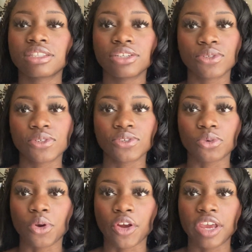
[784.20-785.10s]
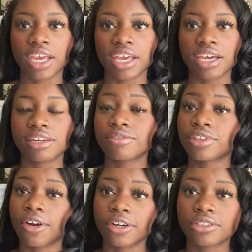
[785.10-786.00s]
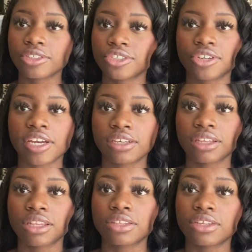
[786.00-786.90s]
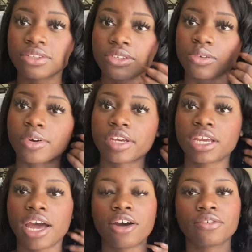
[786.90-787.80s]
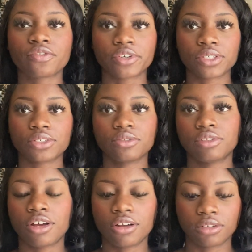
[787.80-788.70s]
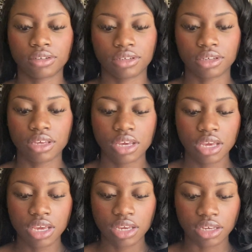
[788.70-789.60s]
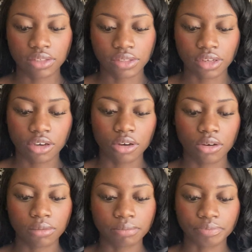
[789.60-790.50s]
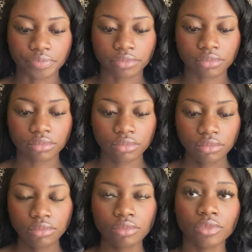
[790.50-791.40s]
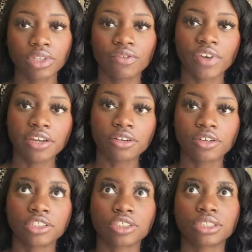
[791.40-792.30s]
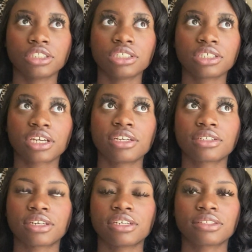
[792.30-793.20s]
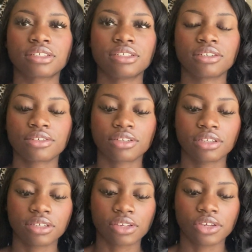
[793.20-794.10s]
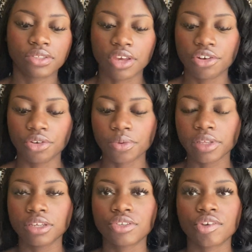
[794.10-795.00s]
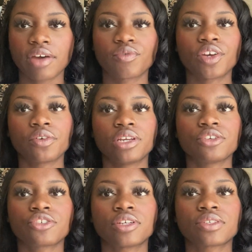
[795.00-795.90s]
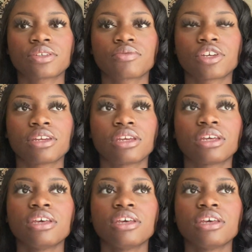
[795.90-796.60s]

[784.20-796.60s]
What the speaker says: the story and if the author's dragging the story out for too long. And so the final question, it kind of ties into this, is a new release you have no interest in reading.